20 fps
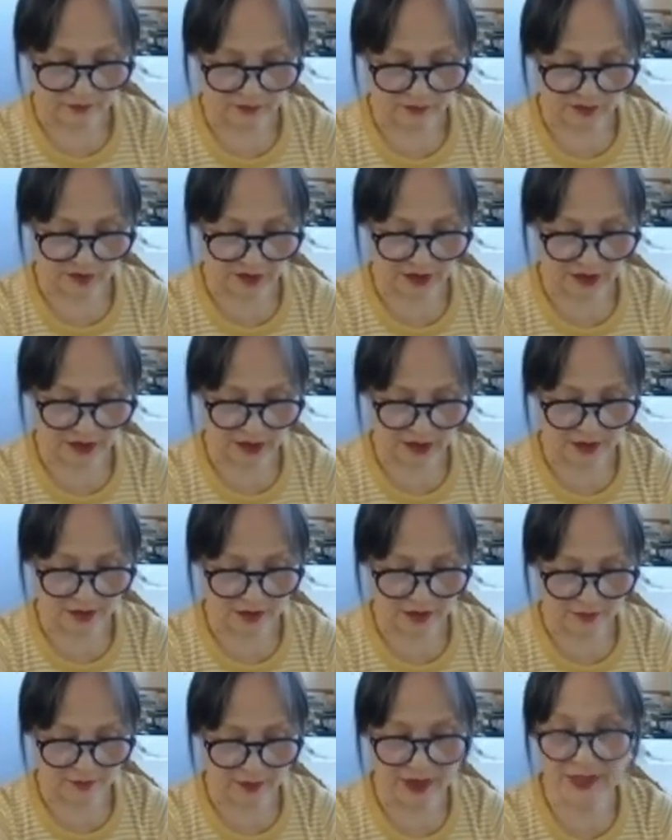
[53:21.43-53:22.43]
Yeah,
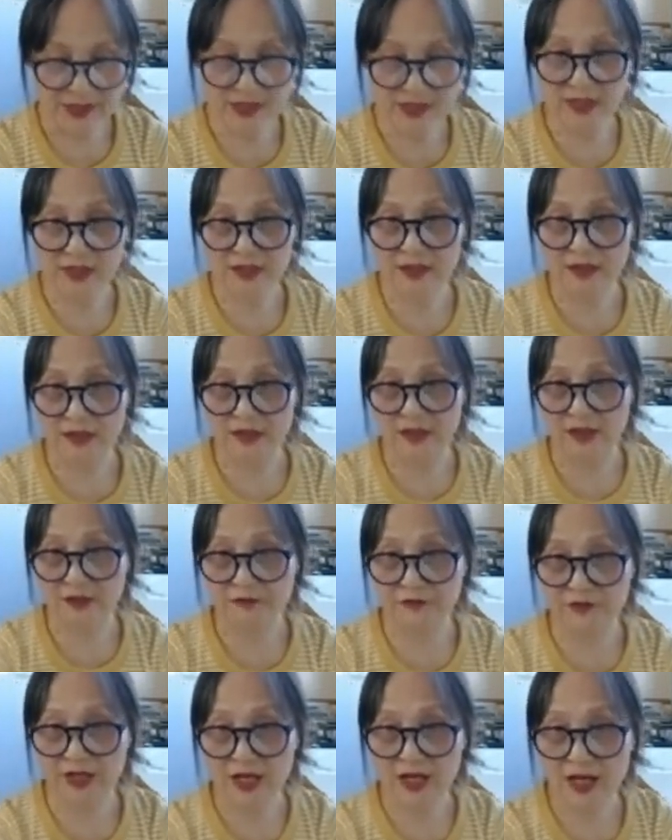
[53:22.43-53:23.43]
basically
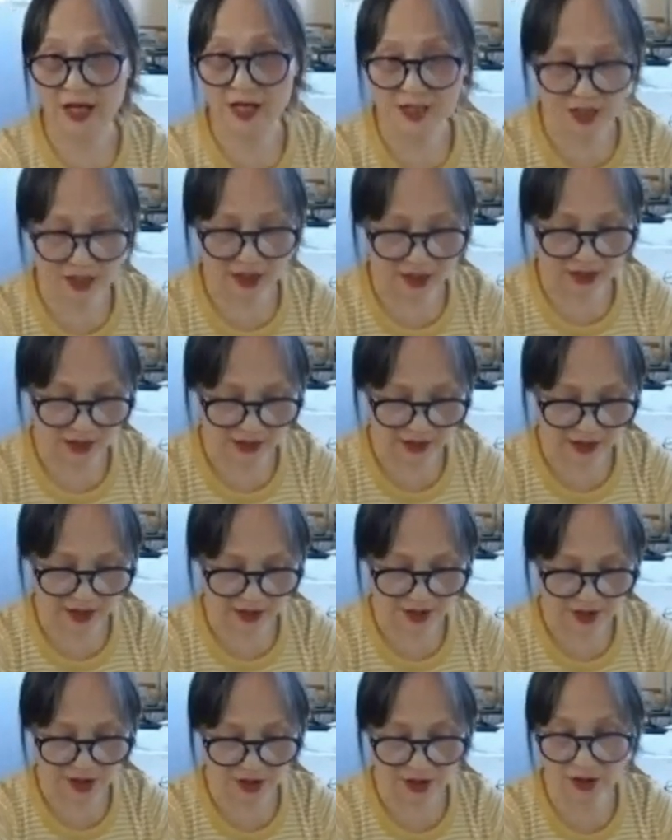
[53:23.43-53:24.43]
leave that and they
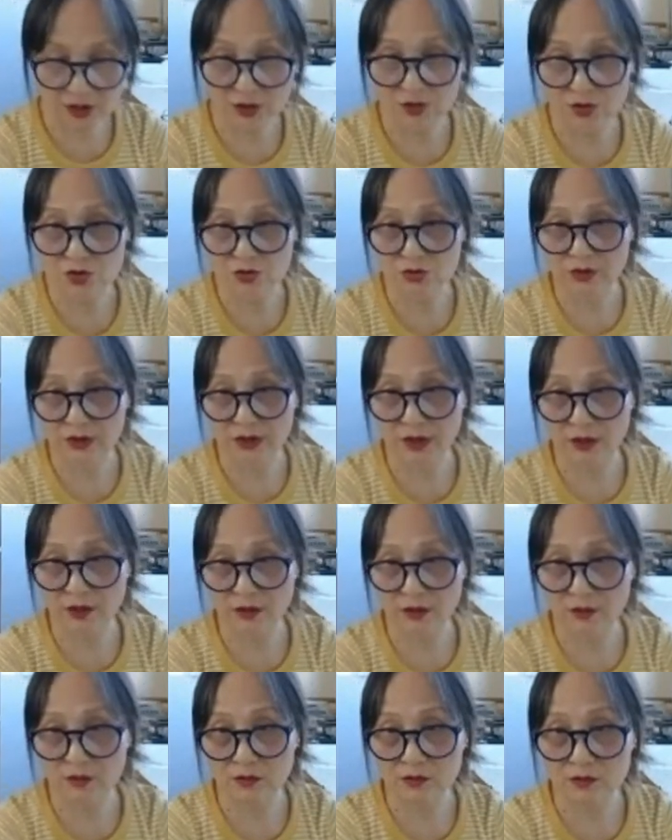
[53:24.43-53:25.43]
continue to
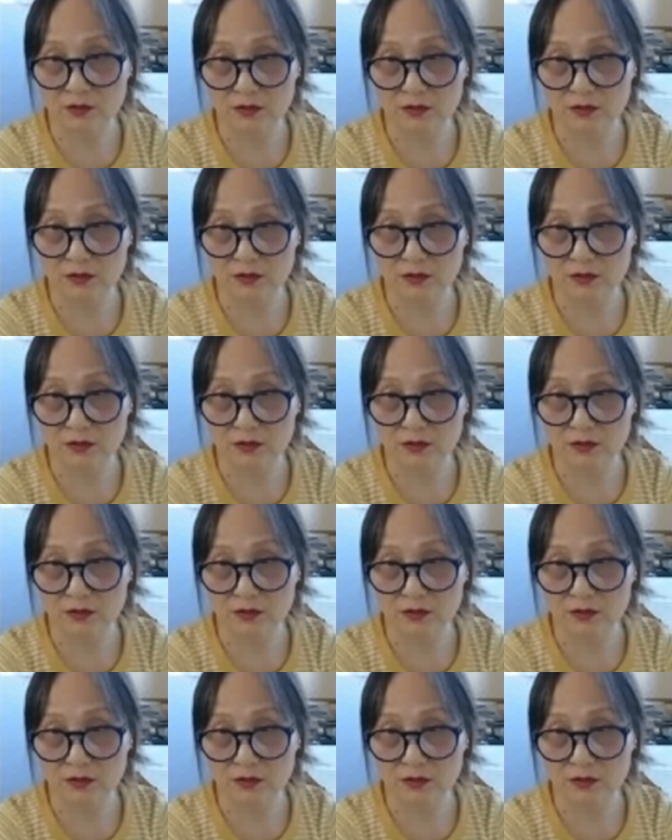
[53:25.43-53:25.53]
go.